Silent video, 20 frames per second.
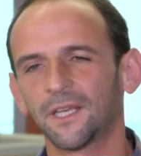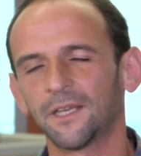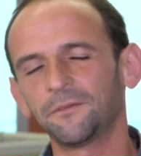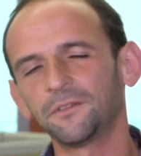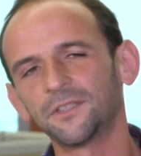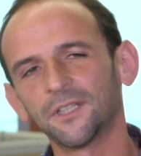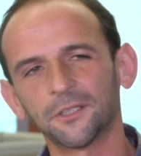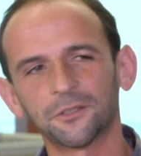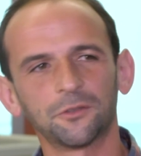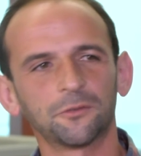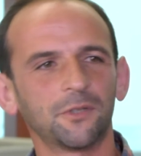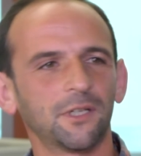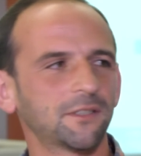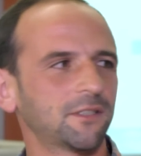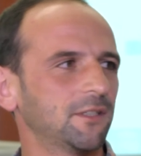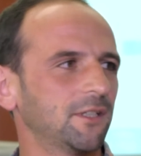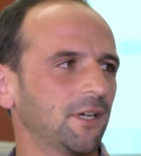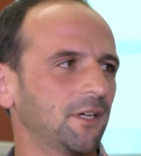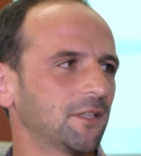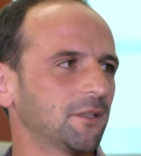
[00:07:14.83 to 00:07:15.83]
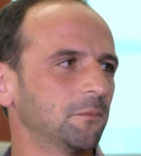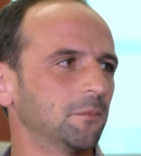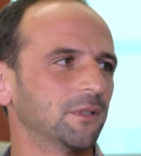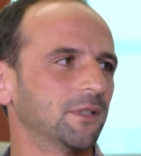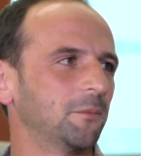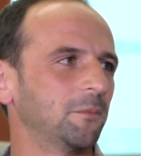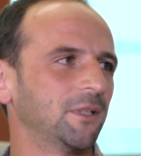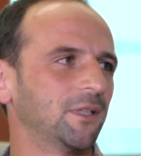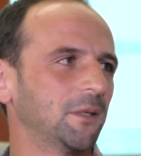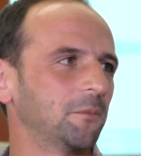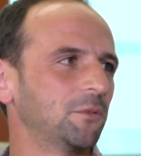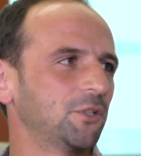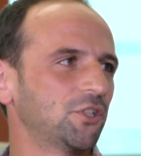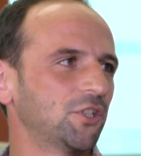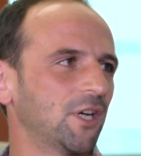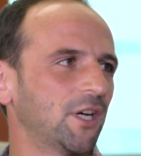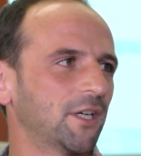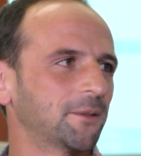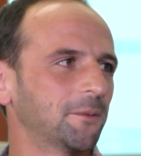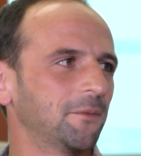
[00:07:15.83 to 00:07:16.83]
Haven't talked to Greg Tanaka, but I mean, I'd be
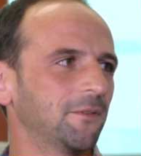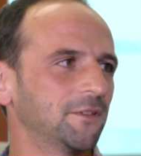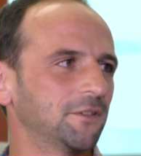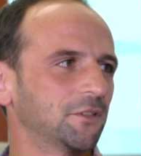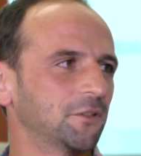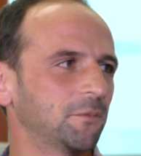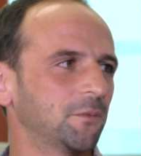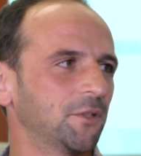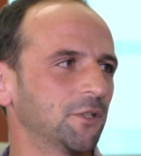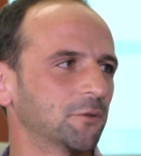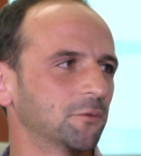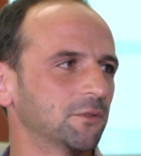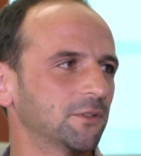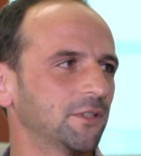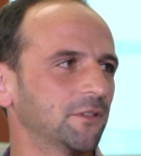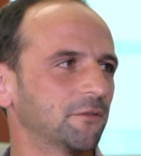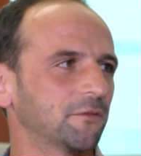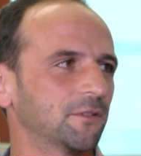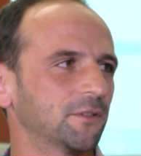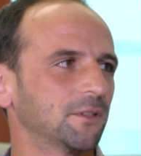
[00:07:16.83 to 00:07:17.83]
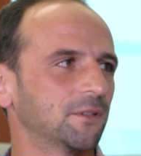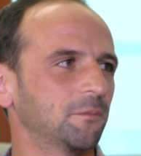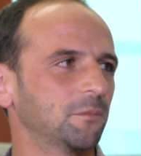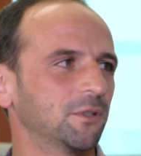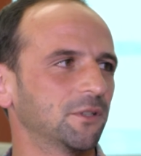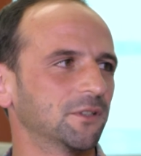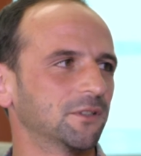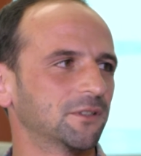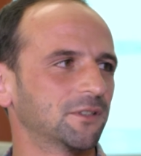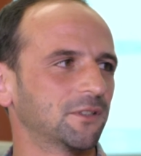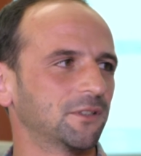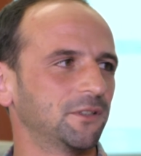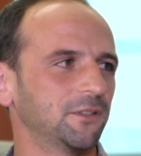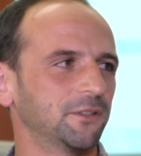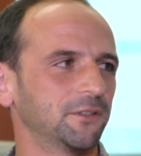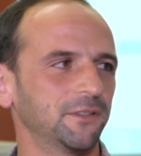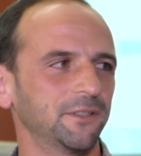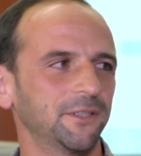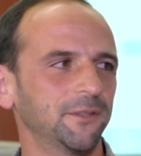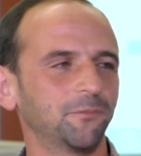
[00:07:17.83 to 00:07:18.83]
shocked if his experience was different because
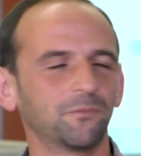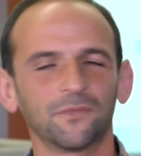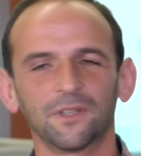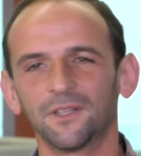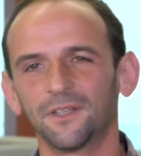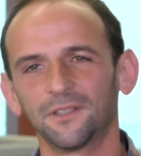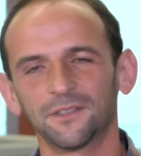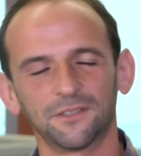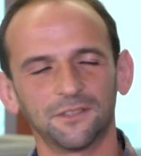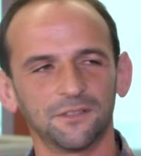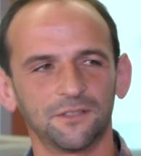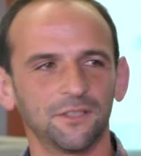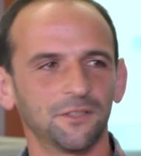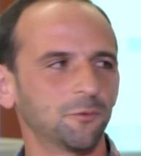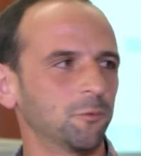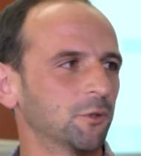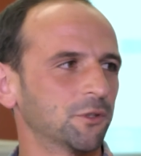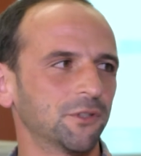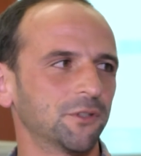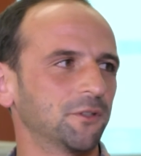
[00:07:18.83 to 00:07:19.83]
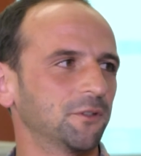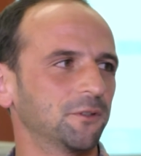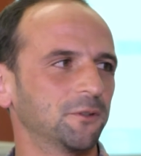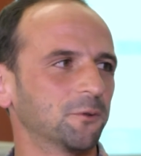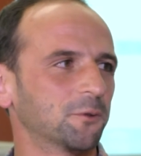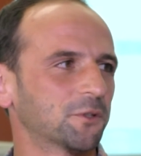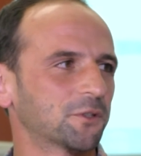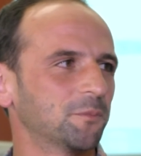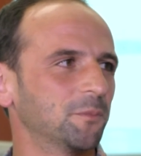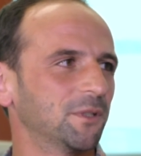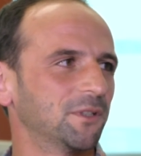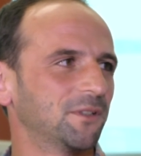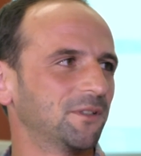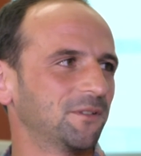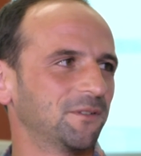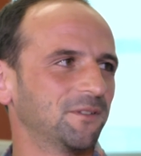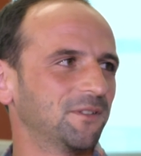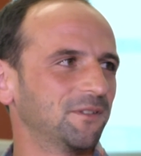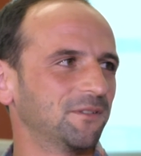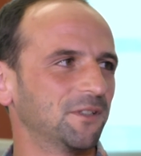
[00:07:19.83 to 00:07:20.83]
clearly. Since this wasn't an endorsement,
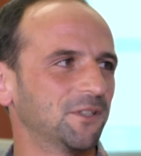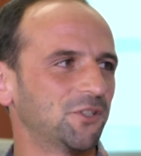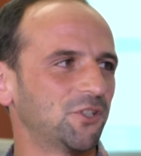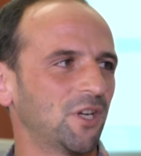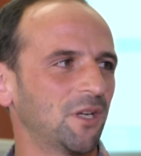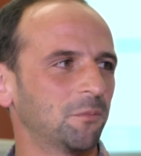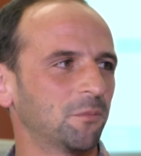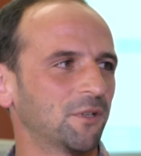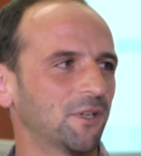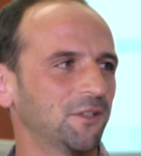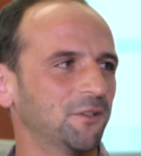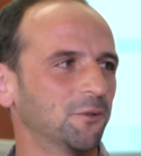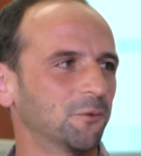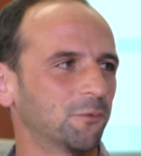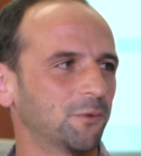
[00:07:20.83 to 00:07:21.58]
the chamber had no